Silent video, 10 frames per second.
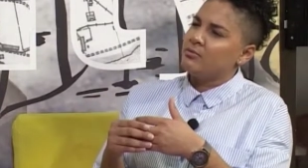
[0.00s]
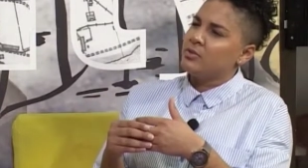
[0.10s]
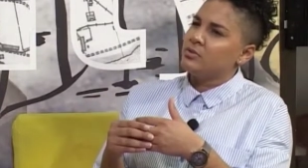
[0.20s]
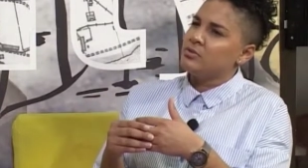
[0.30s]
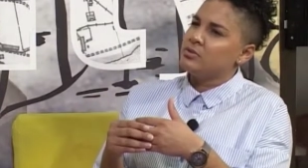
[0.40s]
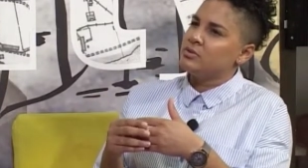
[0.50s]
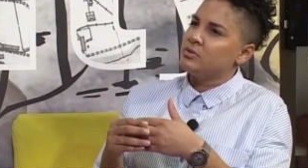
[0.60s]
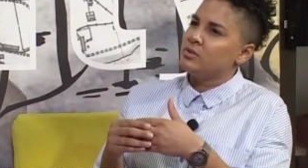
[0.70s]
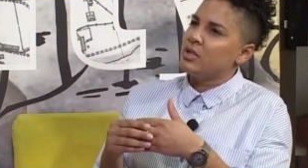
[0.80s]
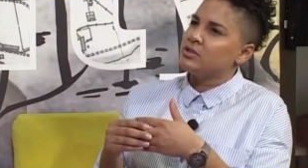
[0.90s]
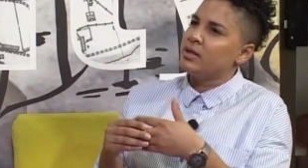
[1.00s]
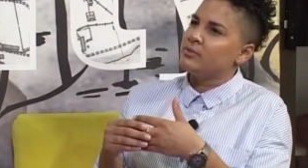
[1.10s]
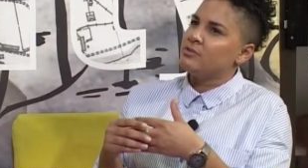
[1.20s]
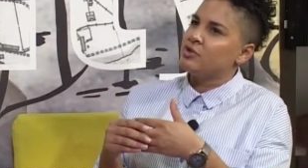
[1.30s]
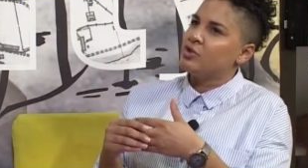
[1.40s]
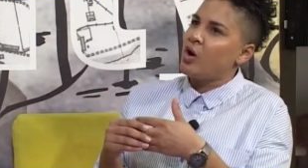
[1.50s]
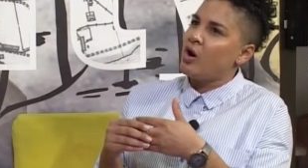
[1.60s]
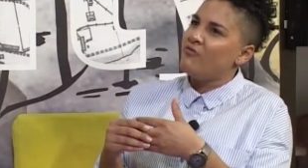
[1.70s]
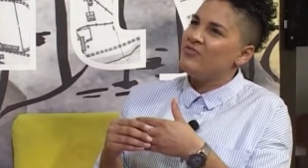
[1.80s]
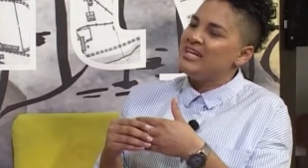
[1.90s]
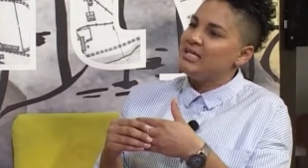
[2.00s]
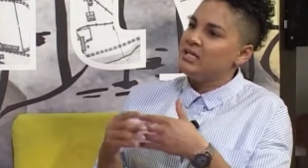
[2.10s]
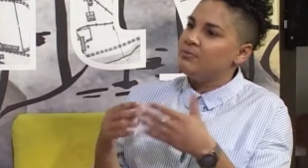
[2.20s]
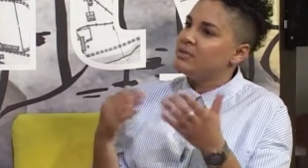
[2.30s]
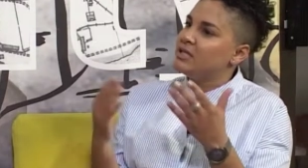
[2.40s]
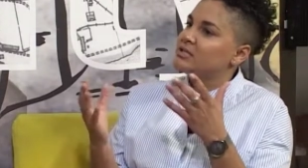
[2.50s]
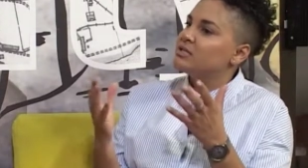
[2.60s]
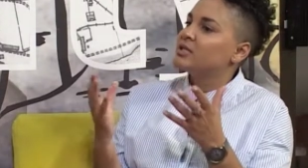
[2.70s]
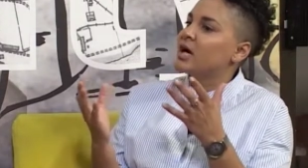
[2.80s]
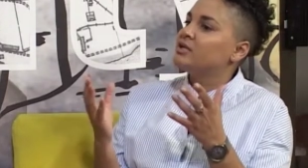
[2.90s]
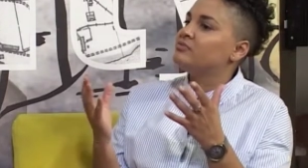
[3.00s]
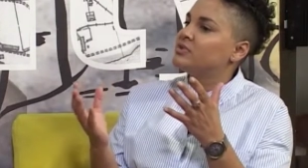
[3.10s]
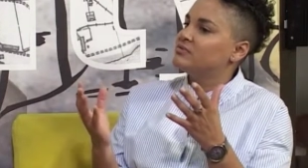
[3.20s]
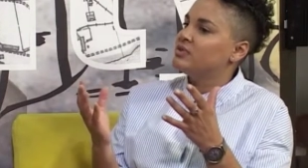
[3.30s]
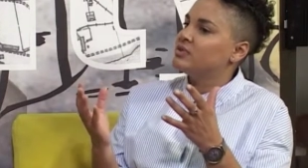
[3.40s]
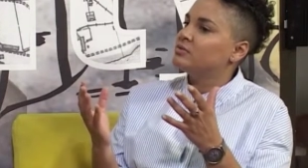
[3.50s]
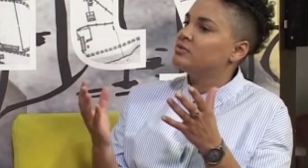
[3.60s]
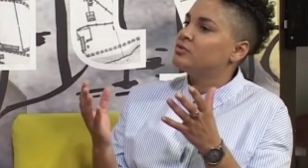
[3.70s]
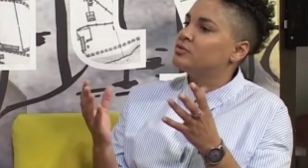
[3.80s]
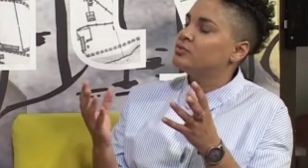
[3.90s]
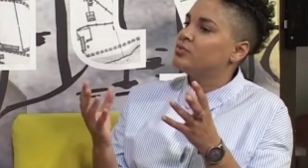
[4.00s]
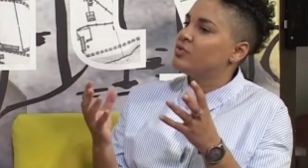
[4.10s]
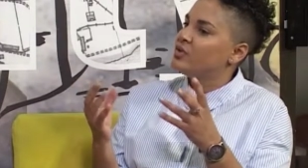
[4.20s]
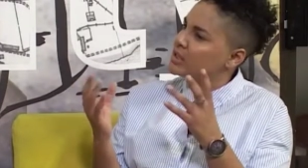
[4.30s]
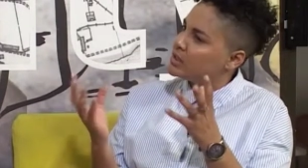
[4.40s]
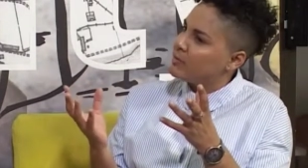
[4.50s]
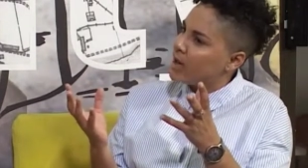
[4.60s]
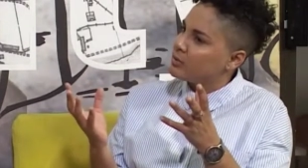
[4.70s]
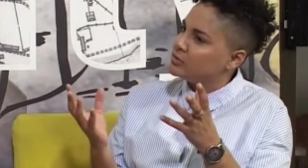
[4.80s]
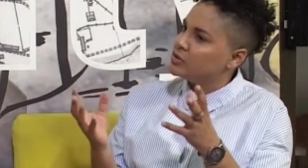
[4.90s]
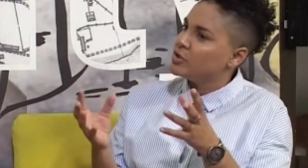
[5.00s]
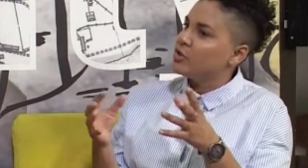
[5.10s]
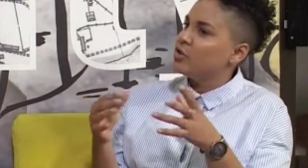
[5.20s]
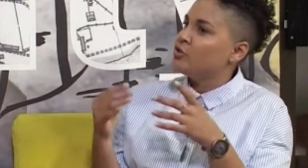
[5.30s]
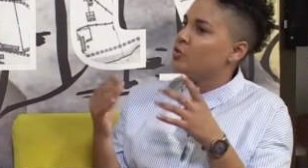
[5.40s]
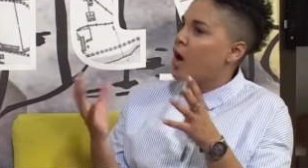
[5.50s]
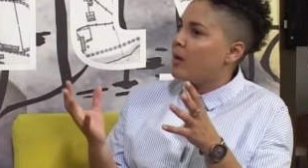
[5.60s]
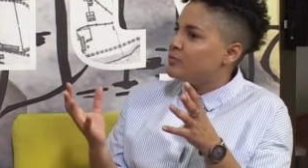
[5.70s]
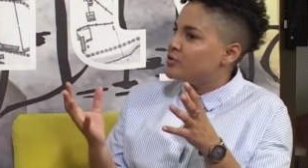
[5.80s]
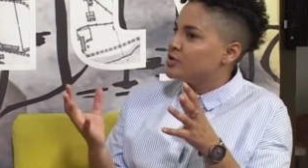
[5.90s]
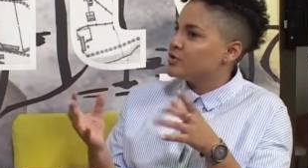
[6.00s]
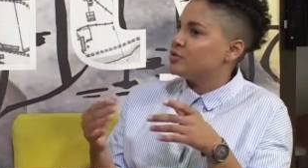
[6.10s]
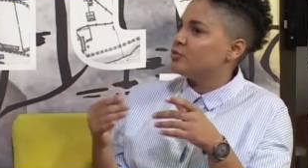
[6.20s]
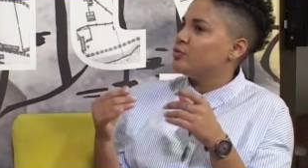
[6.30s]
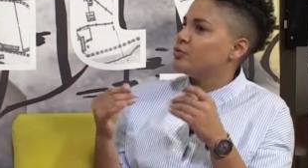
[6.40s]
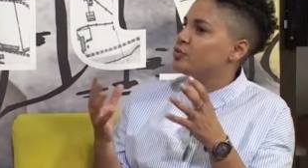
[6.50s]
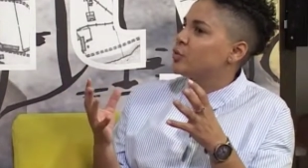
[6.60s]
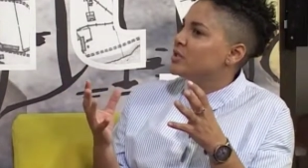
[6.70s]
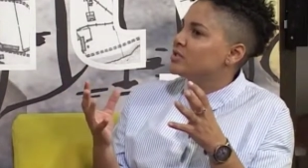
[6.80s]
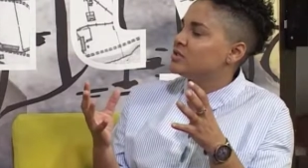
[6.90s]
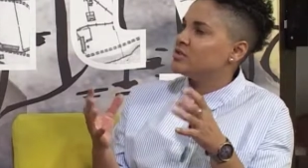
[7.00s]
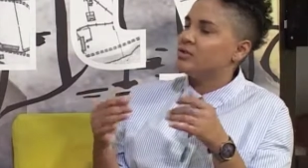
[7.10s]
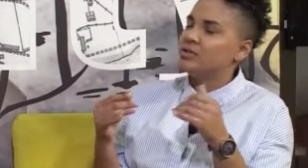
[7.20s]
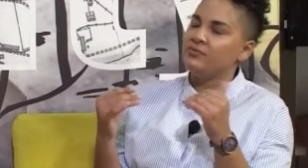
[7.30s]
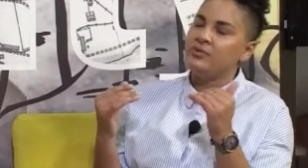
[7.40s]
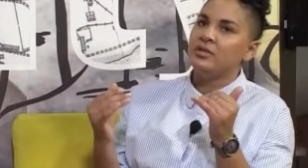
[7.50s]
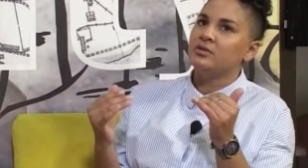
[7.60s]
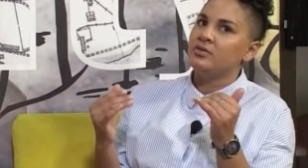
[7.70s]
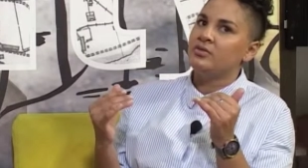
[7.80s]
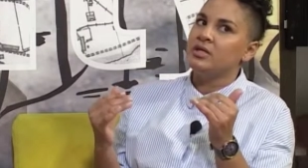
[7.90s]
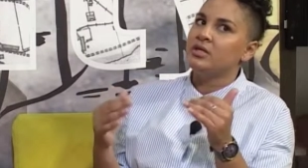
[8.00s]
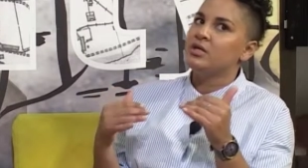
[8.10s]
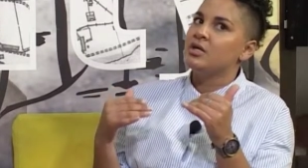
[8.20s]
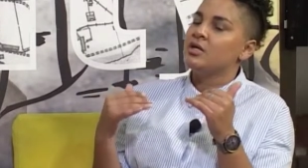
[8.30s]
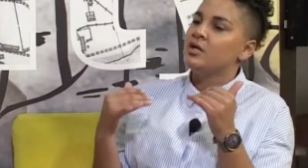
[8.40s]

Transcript: Because, you know, sometimes when you are feeling depressed, it's kind of difficult to think about your options or your choices, or it's difficult to think,